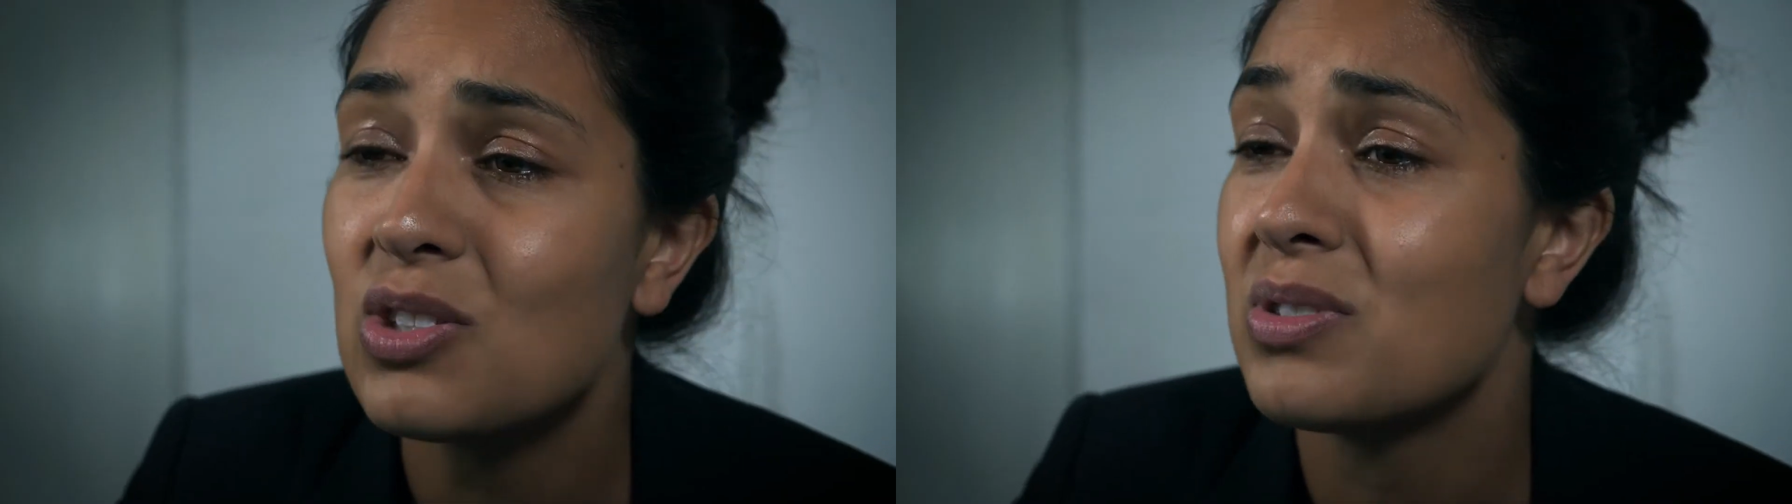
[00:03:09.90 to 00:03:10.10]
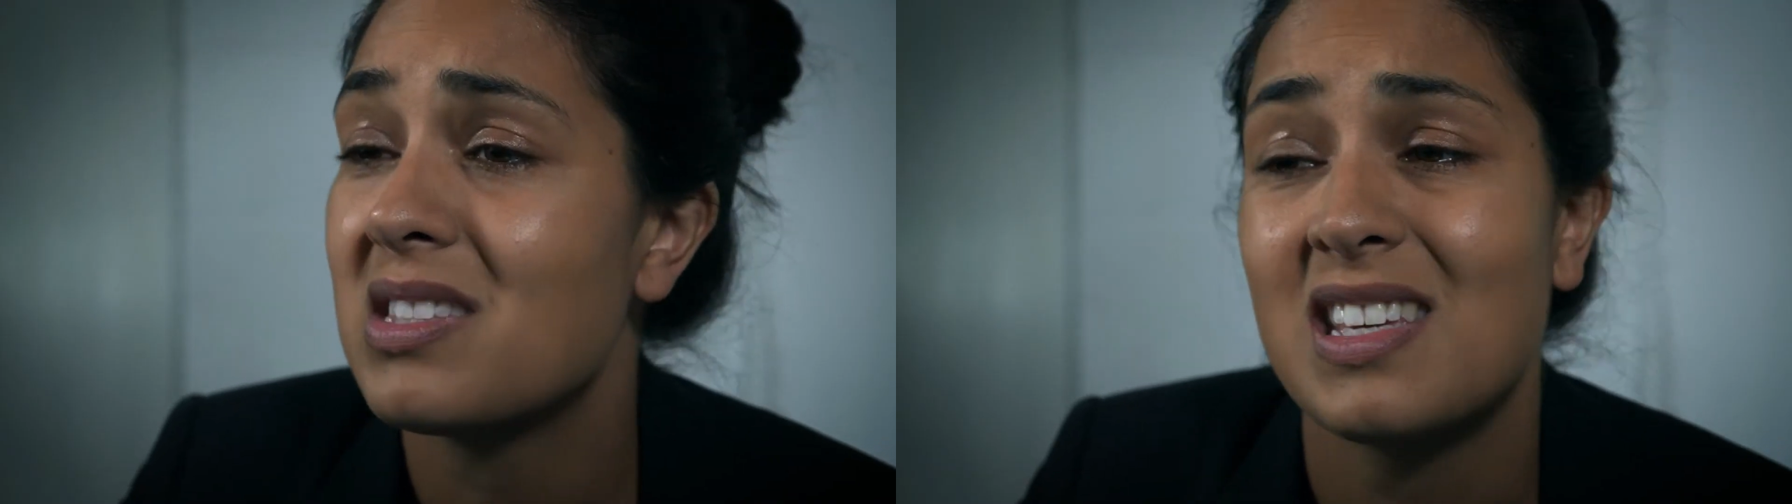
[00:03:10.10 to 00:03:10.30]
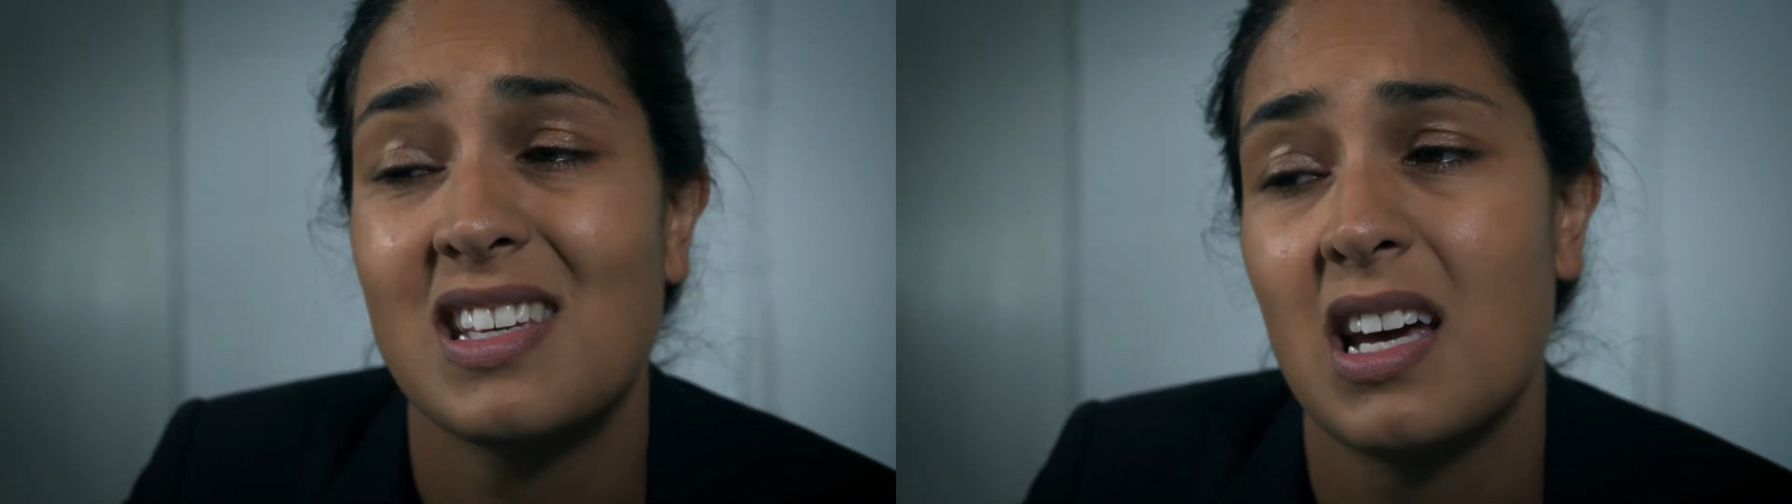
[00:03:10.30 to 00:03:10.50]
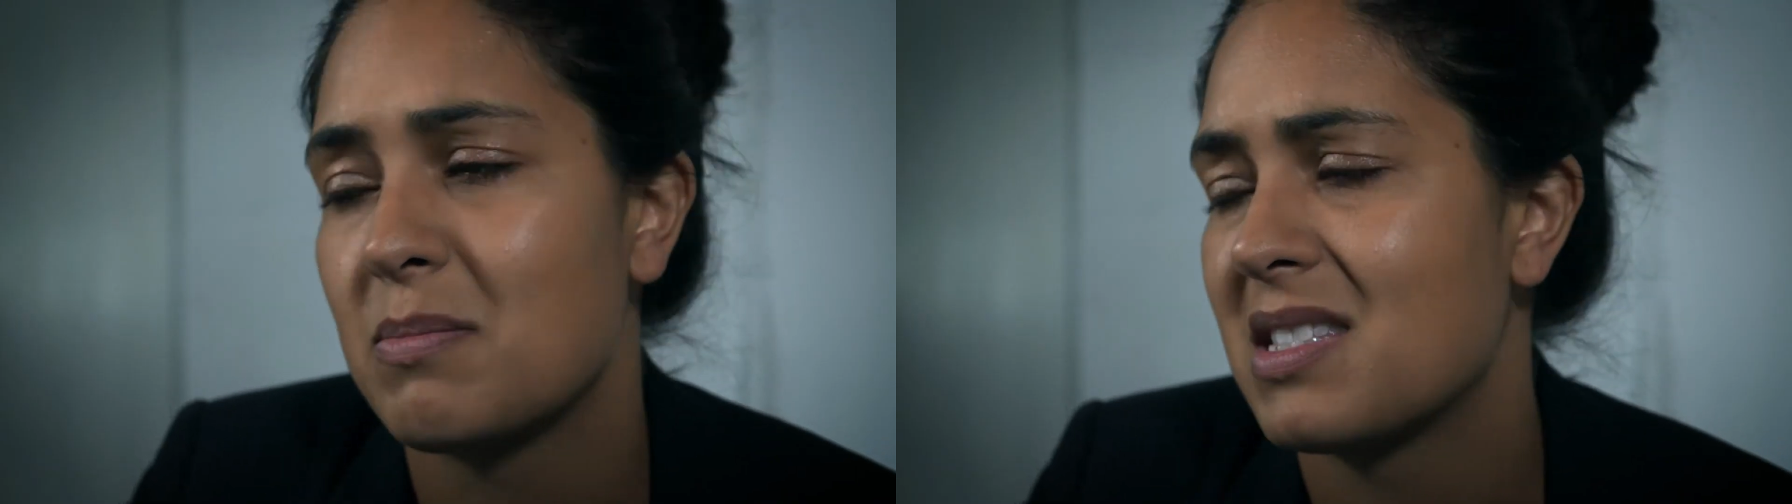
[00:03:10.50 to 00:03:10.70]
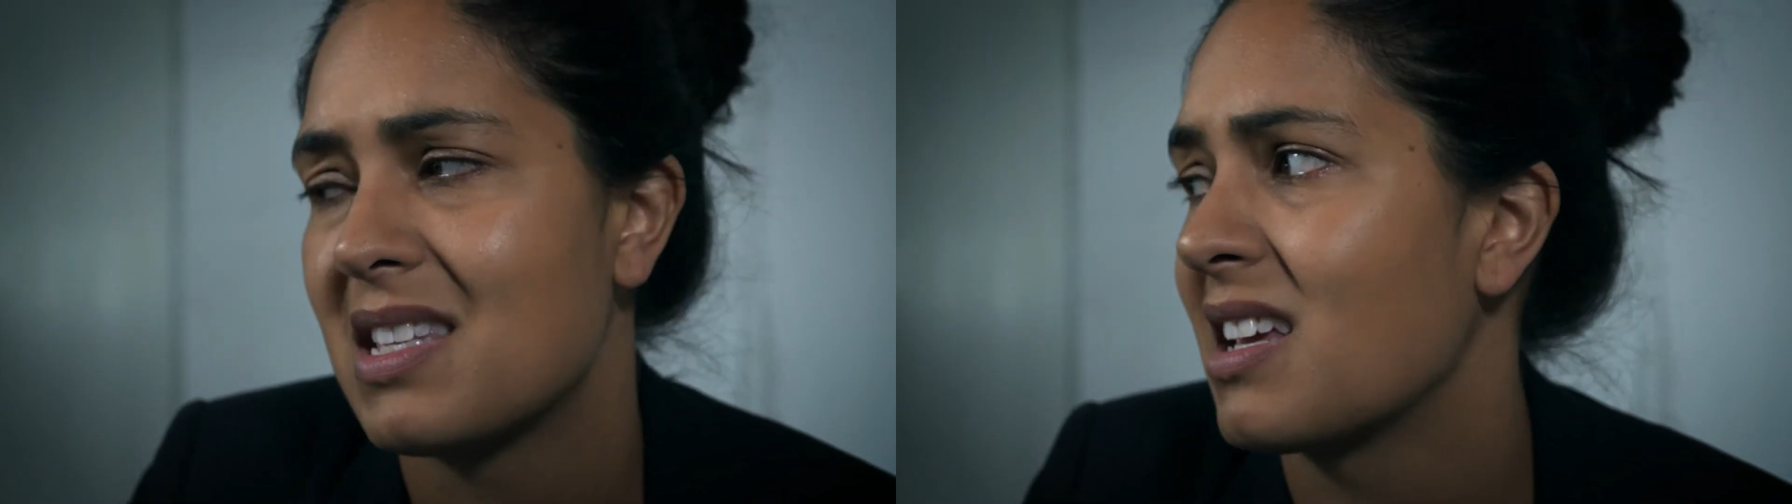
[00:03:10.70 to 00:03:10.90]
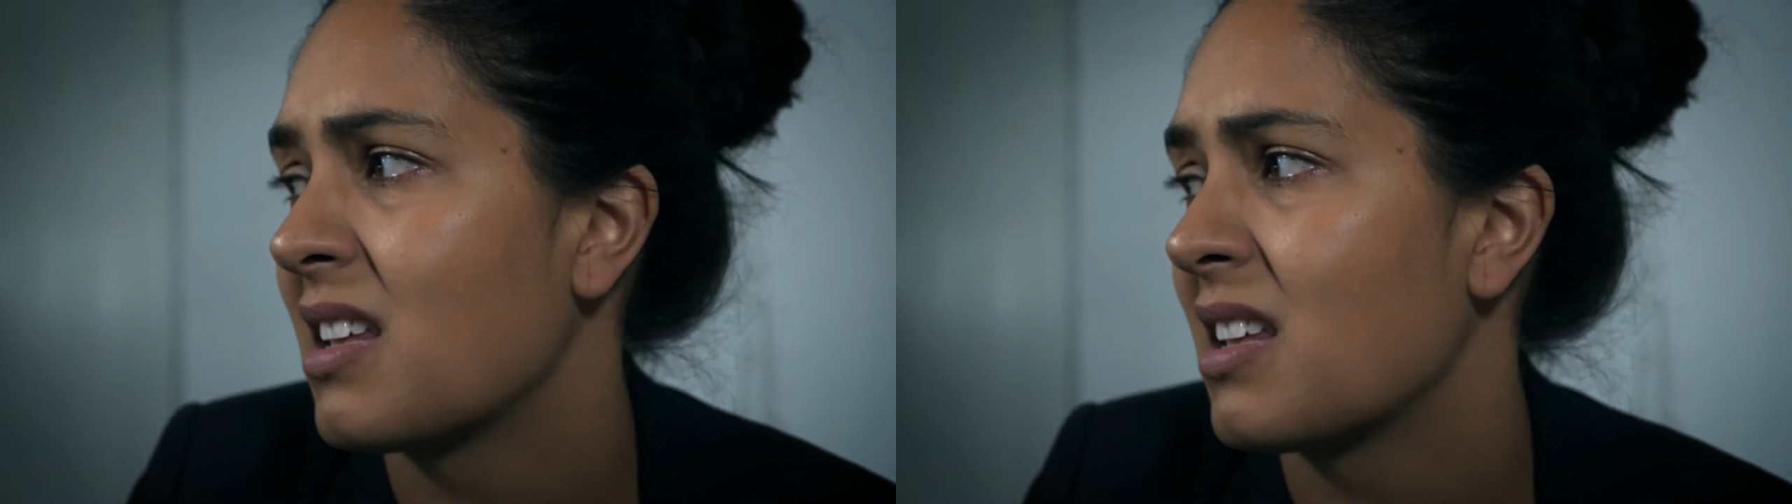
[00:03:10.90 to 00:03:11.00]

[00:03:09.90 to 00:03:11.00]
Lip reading: don't think I'm saying